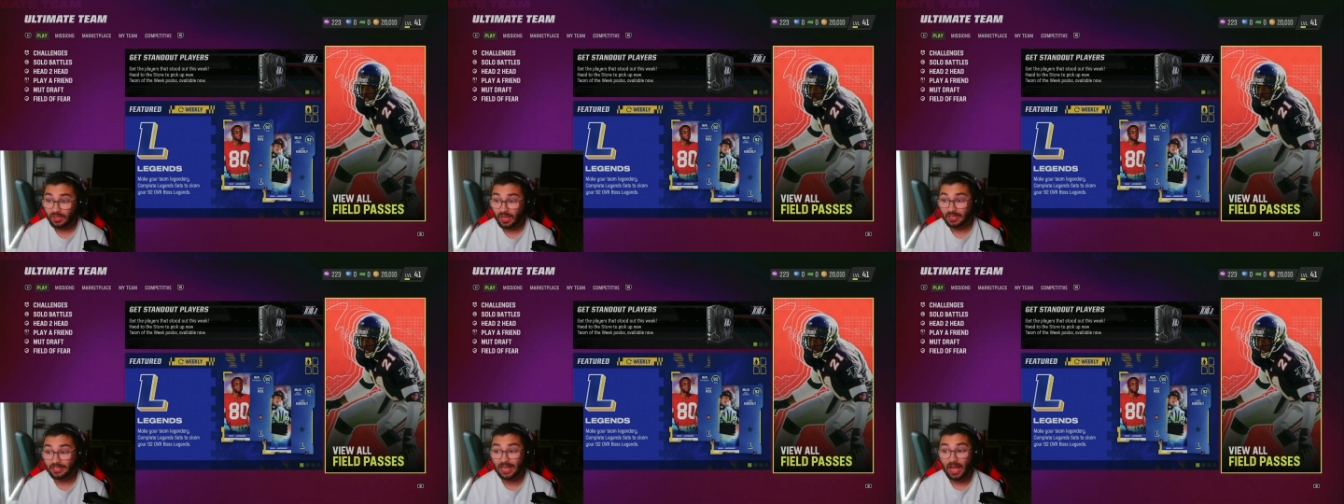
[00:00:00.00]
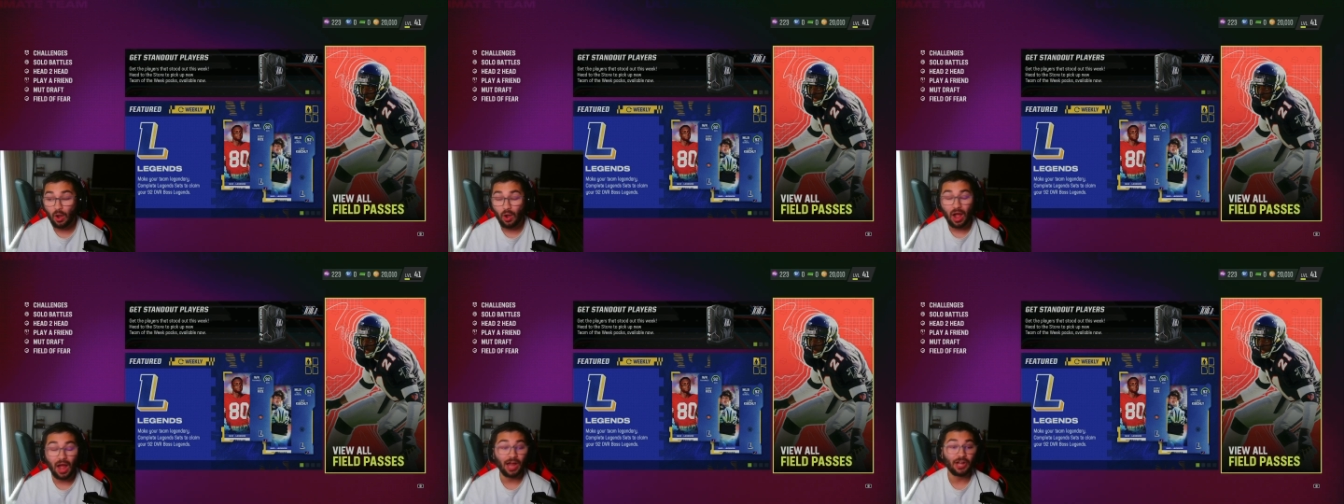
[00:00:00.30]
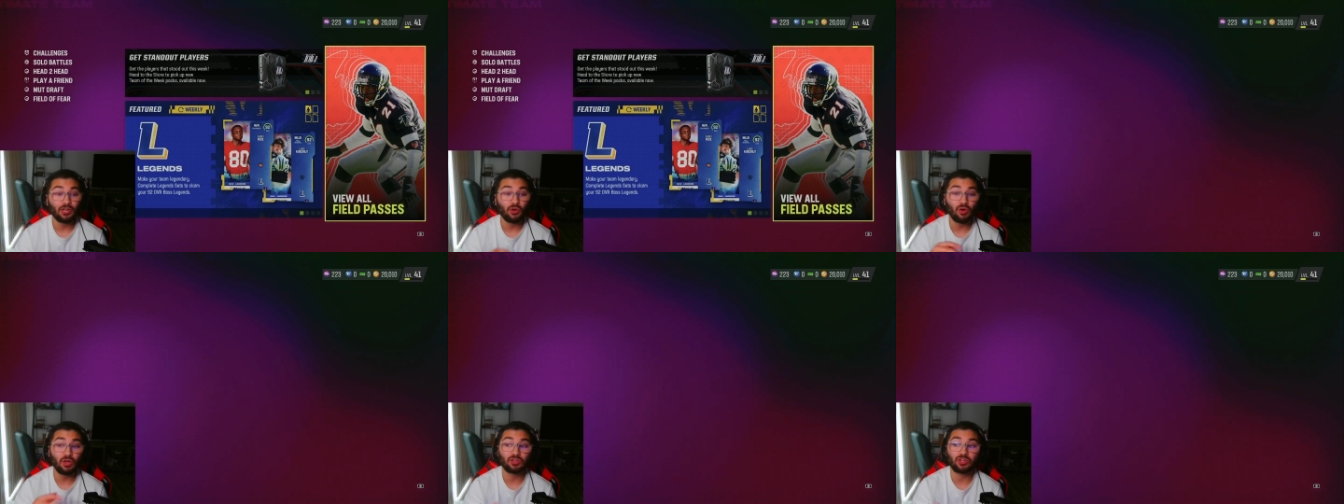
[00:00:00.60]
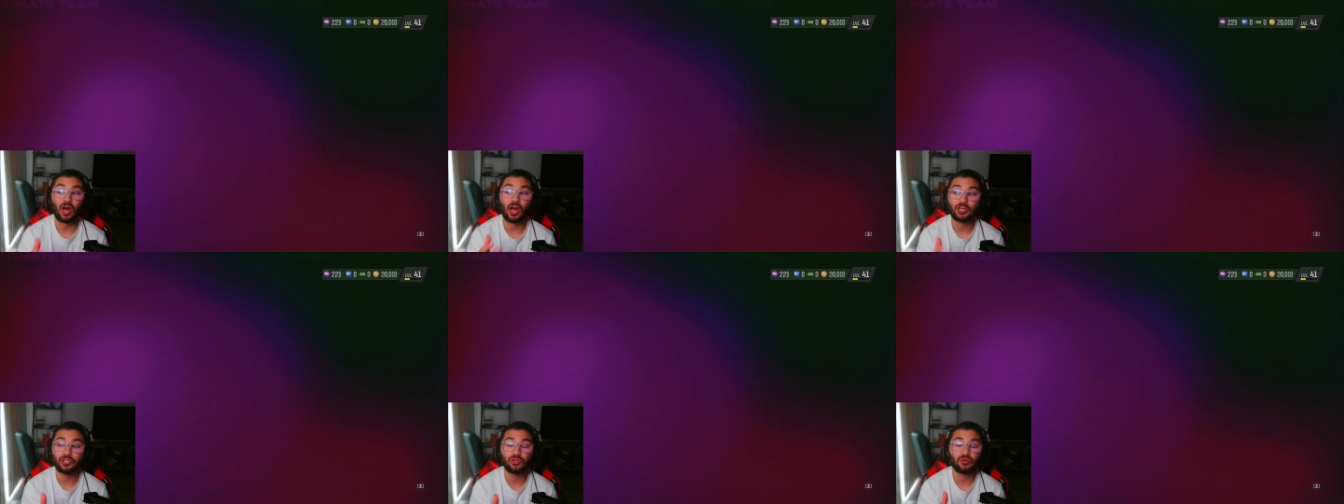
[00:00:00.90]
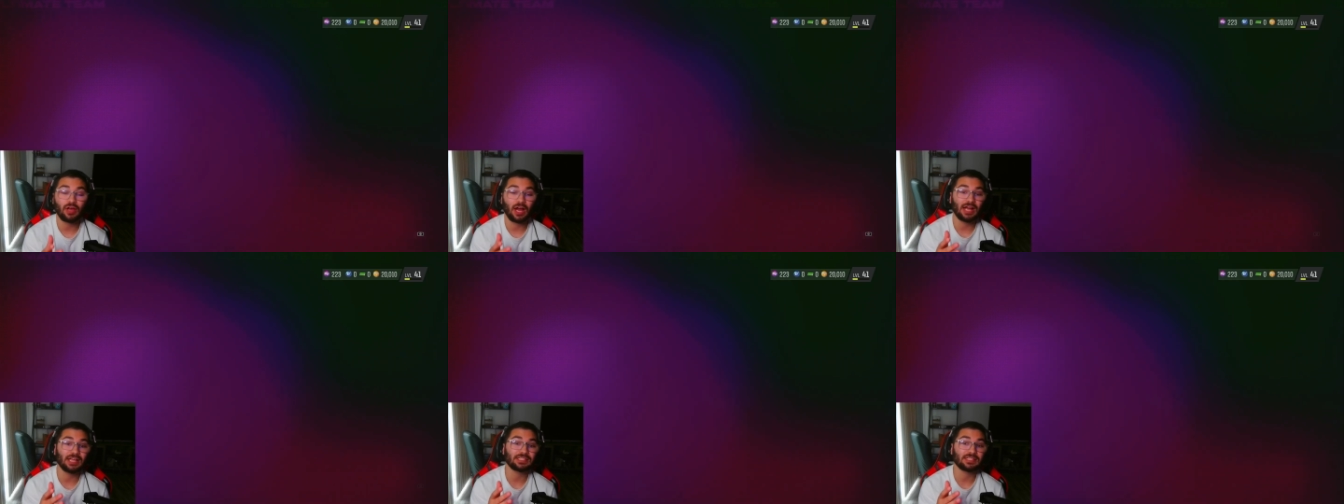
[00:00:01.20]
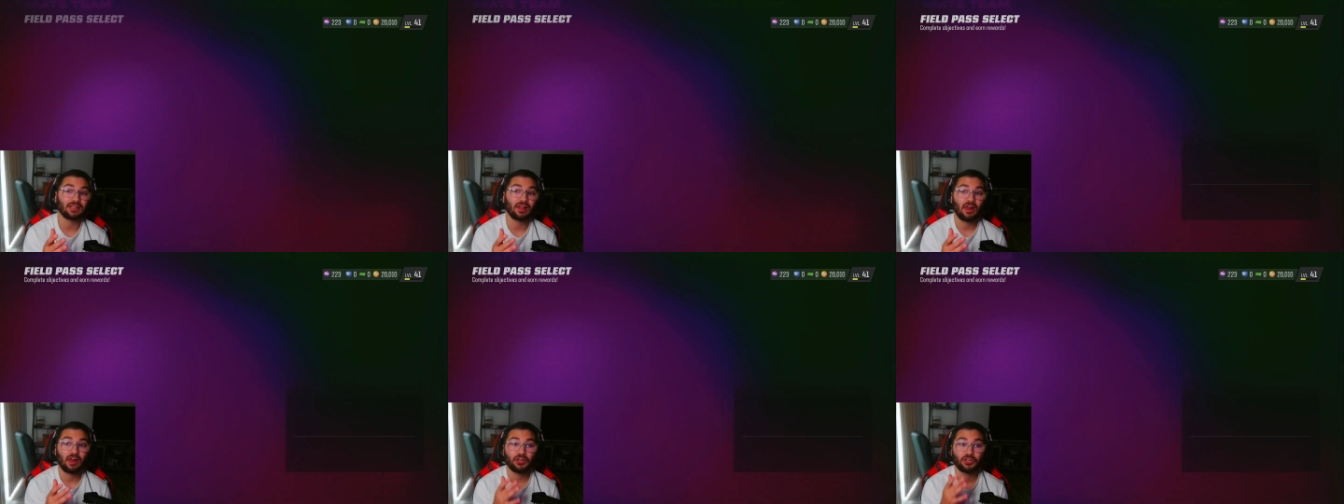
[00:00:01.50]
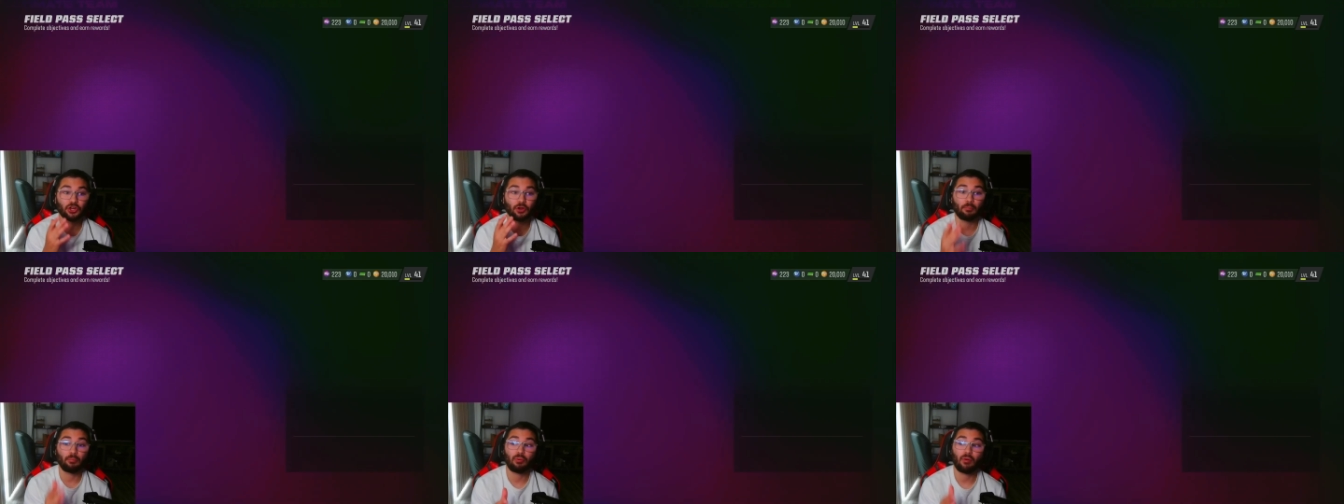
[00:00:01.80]
Now, I know a lot of you guys,
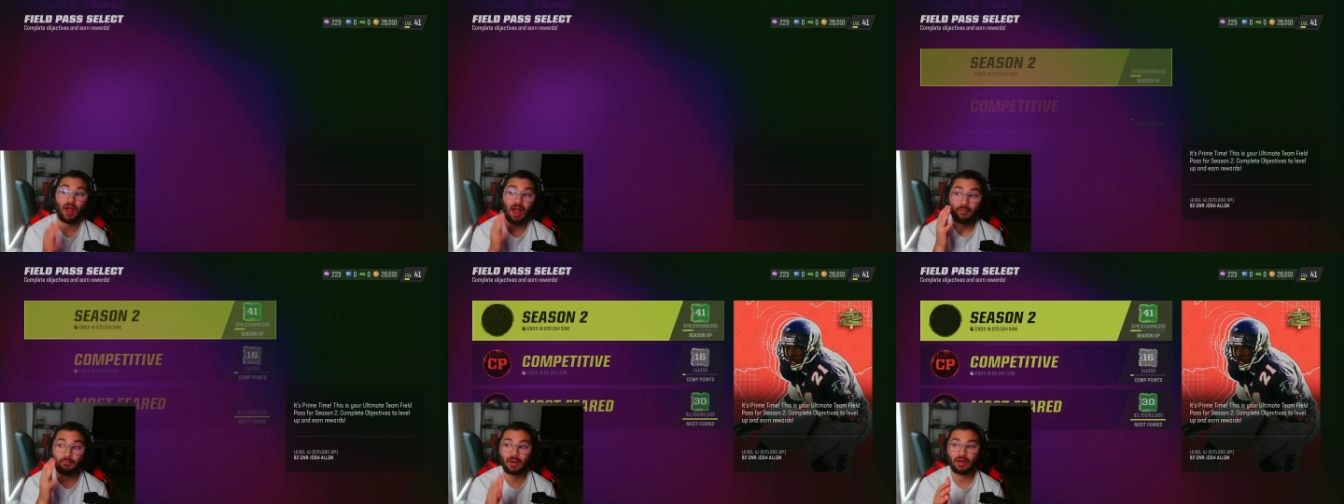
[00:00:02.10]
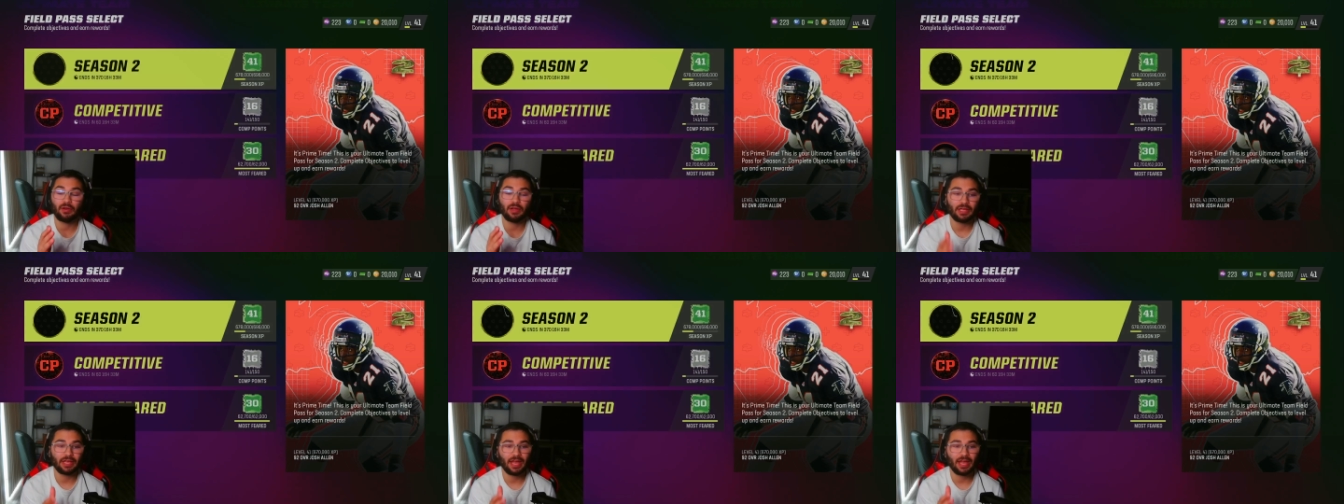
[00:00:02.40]
your primary